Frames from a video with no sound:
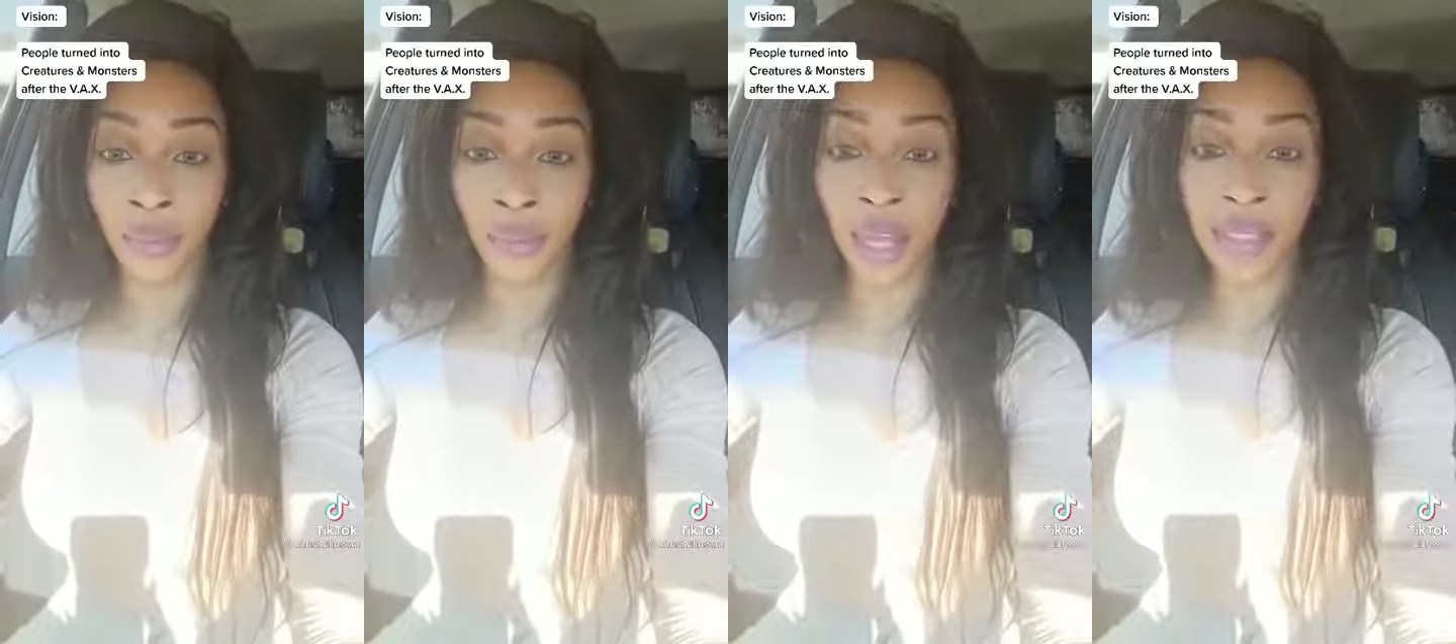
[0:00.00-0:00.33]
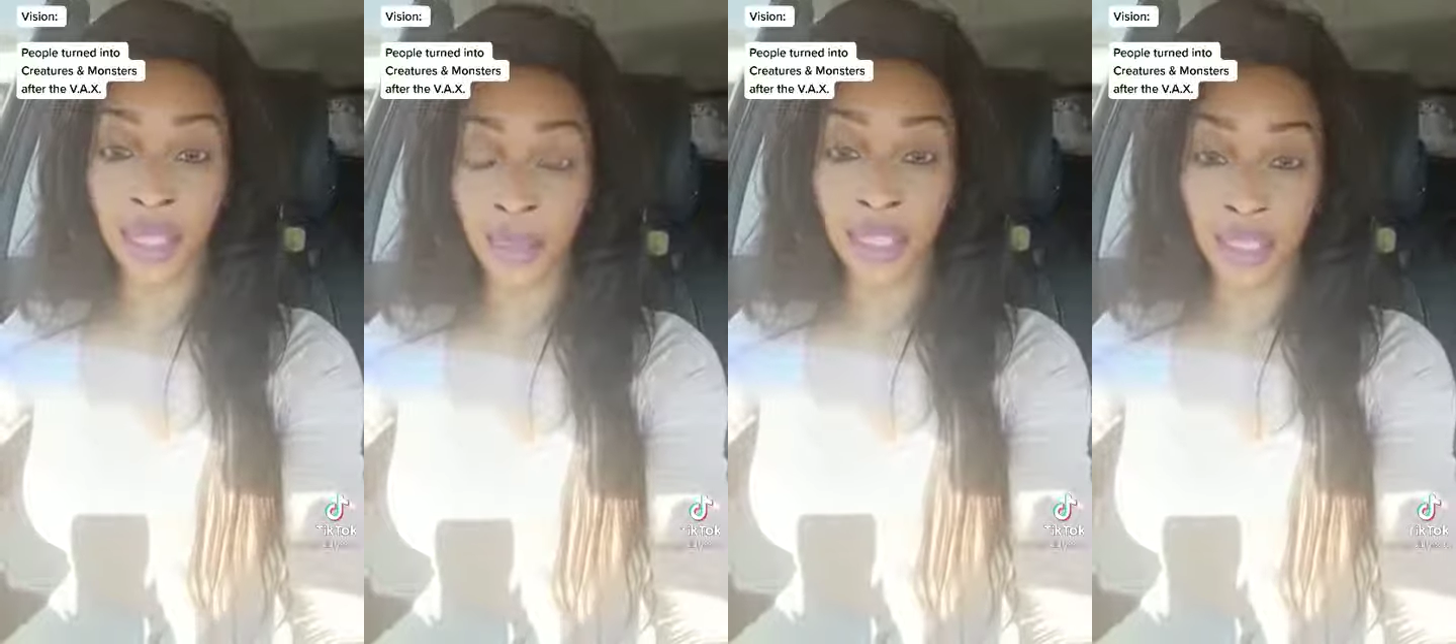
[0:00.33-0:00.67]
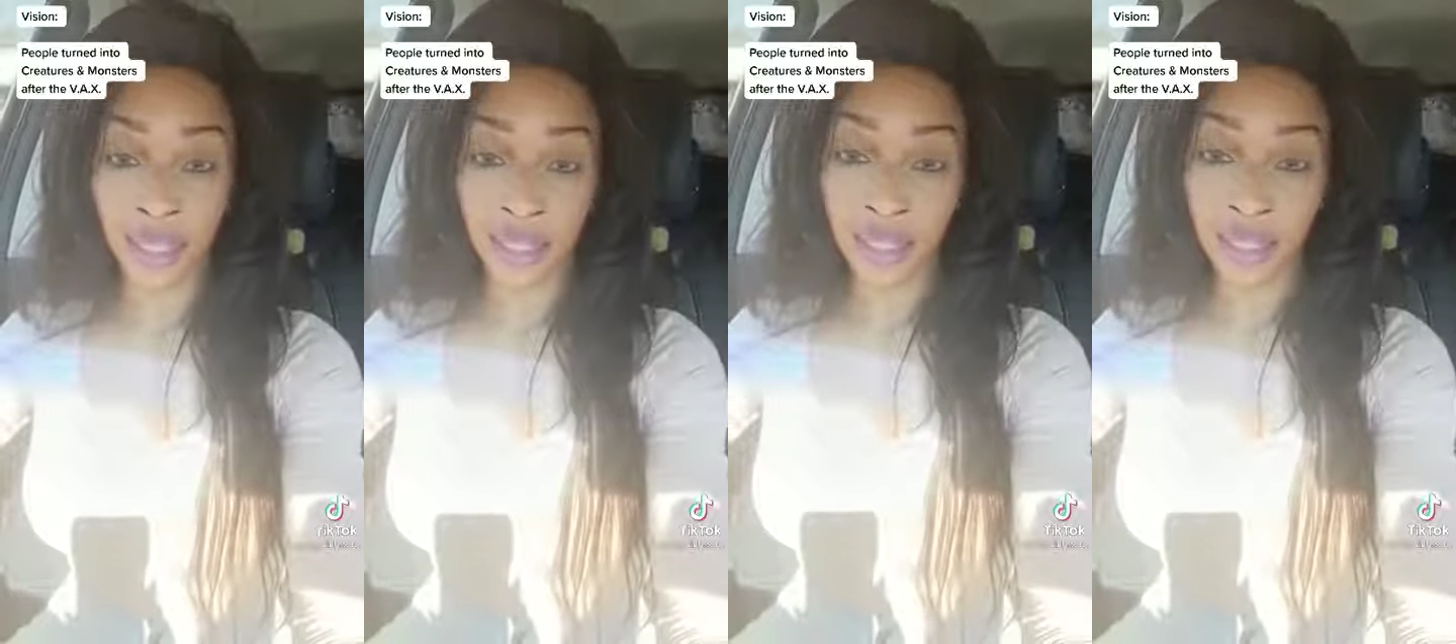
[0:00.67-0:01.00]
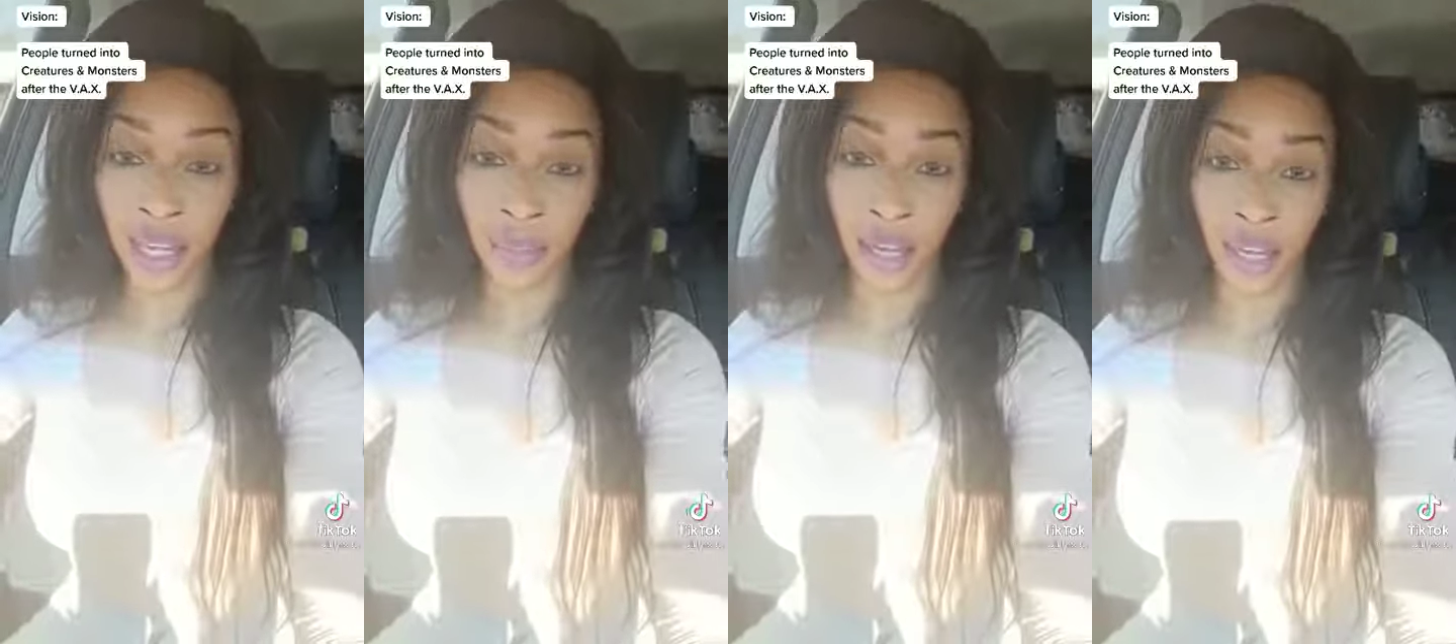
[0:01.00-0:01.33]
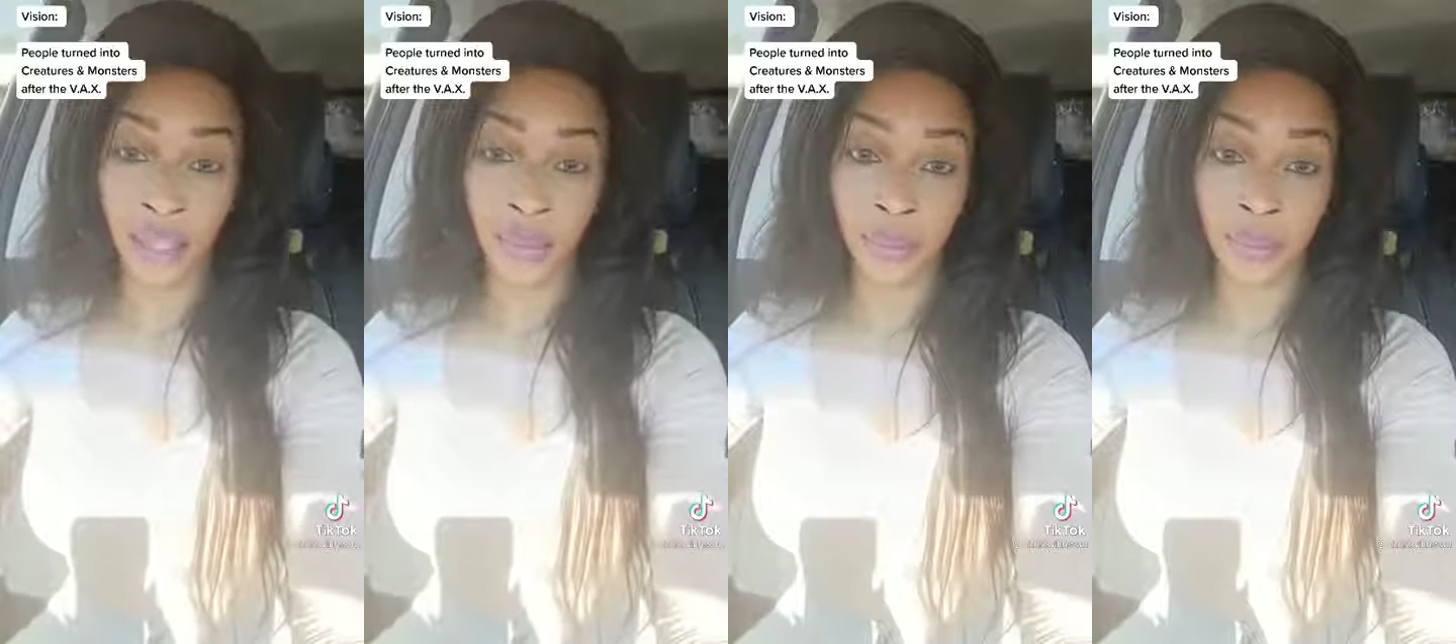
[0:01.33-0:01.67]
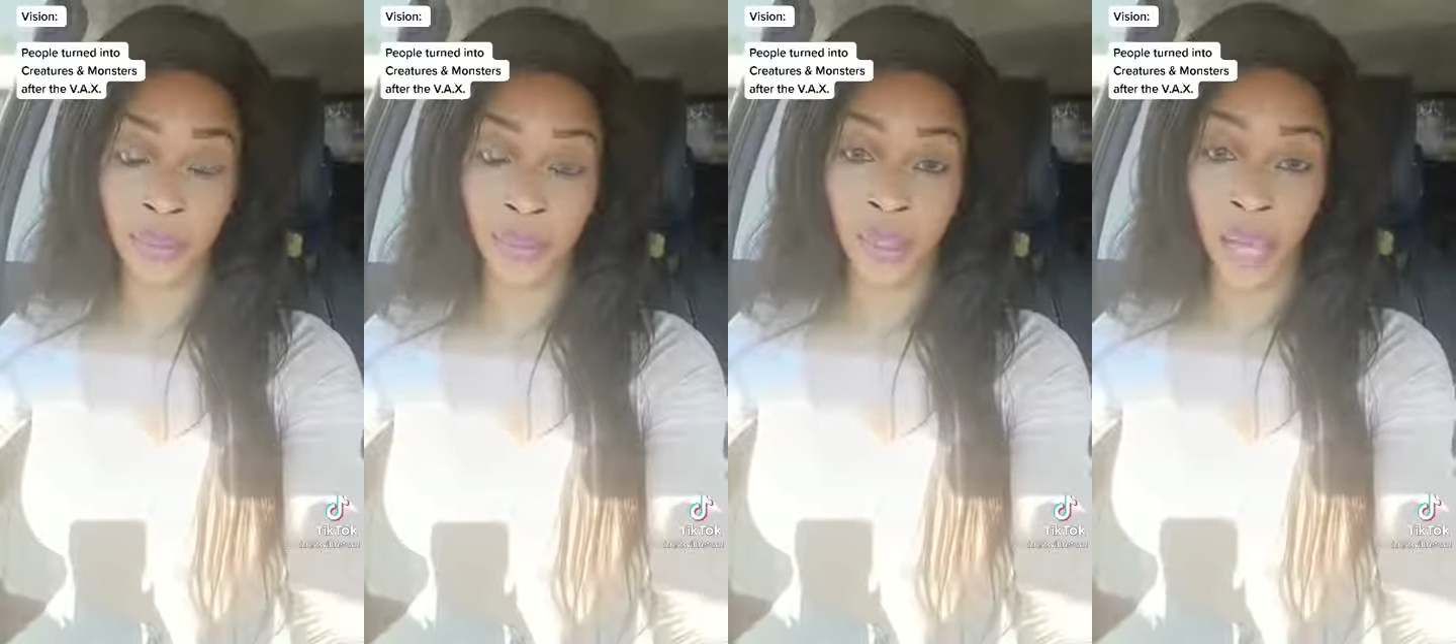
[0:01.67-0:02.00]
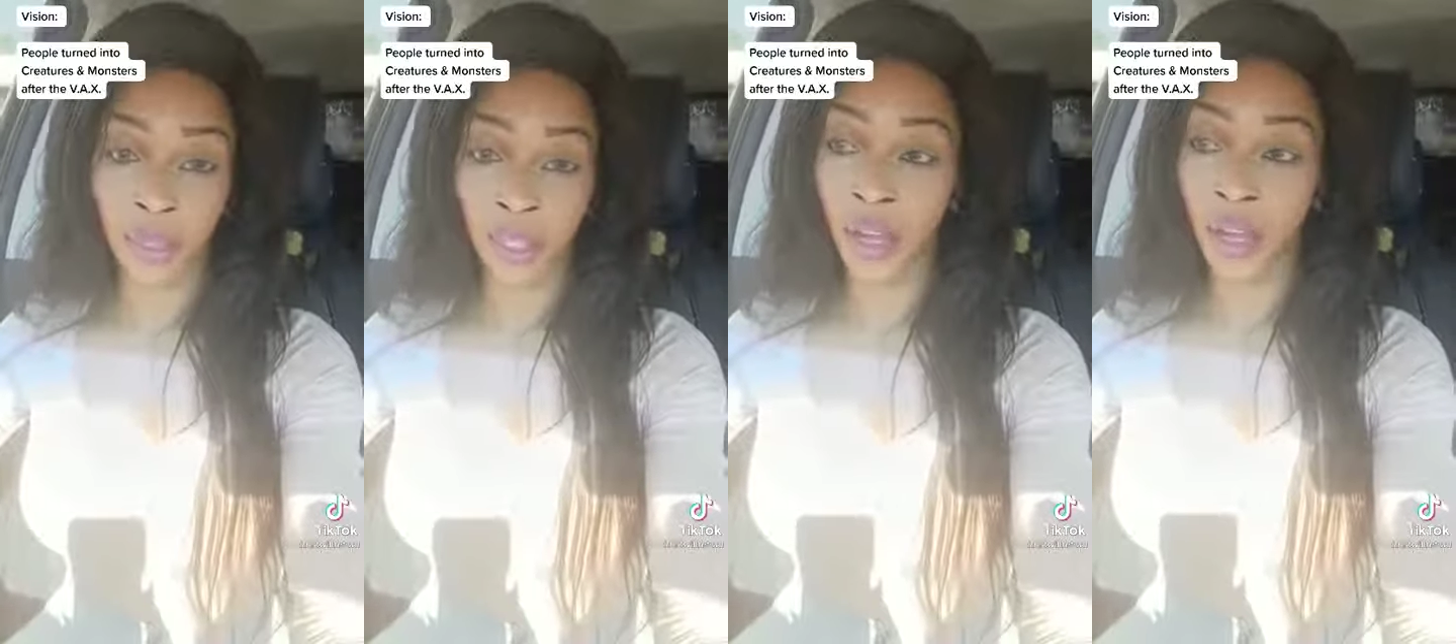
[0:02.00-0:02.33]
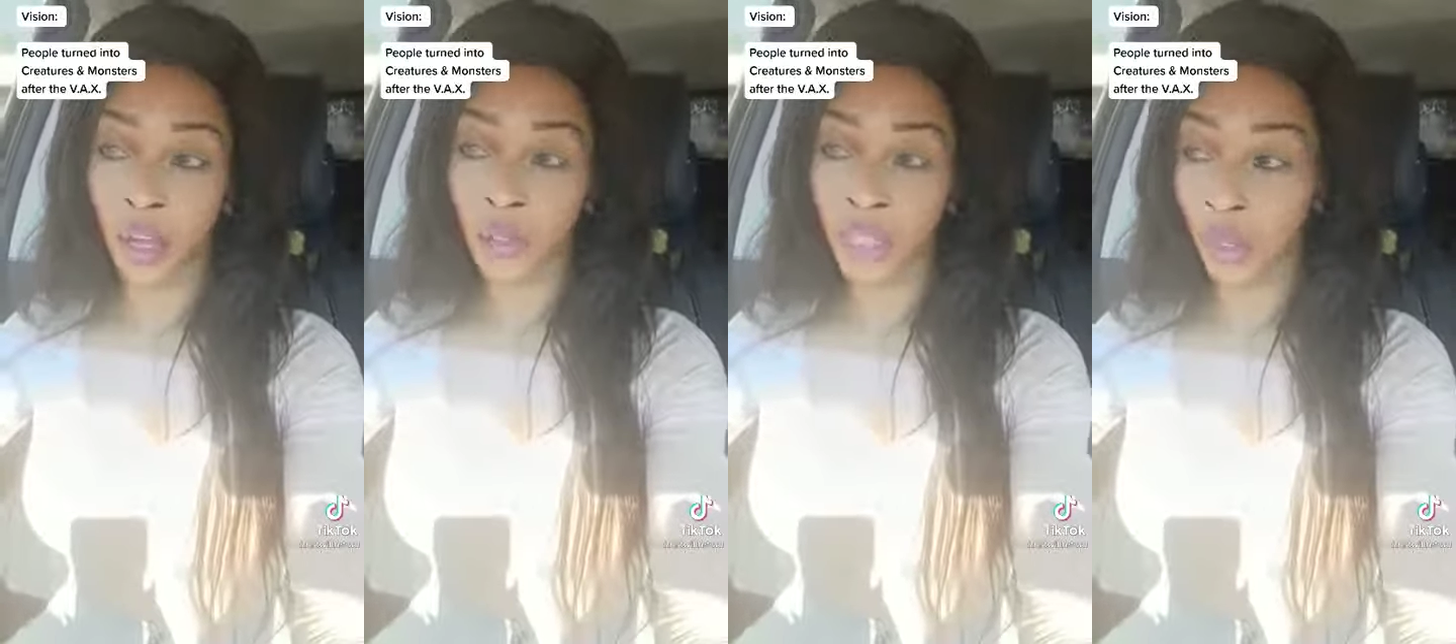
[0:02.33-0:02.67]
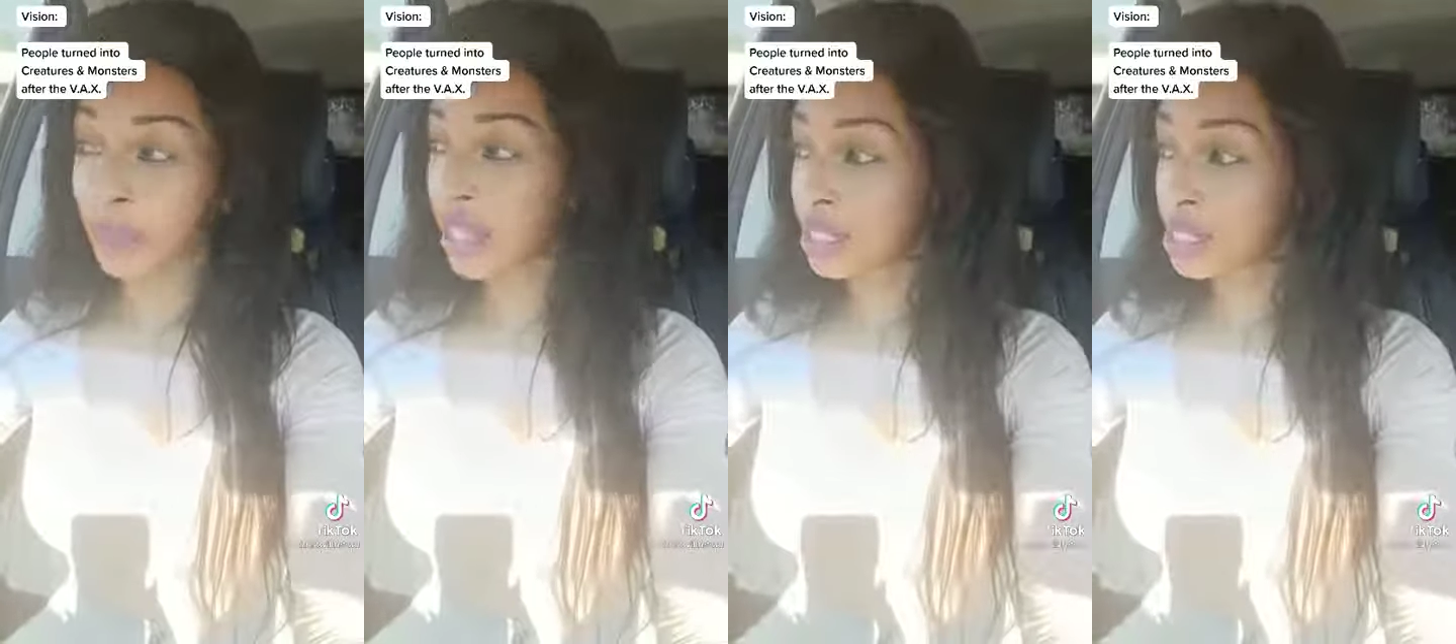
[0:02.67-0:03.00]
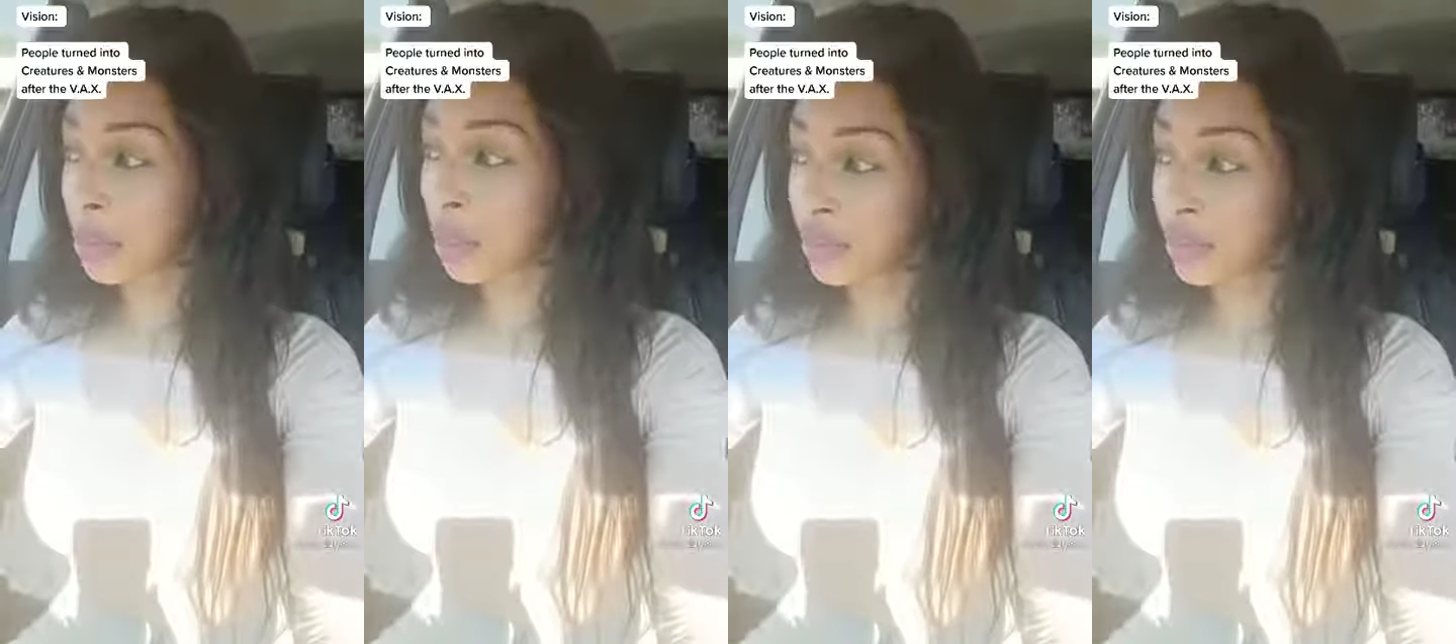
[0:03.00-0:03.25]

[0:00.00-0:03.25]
accepting the snake bite, I believe that God was showing me that some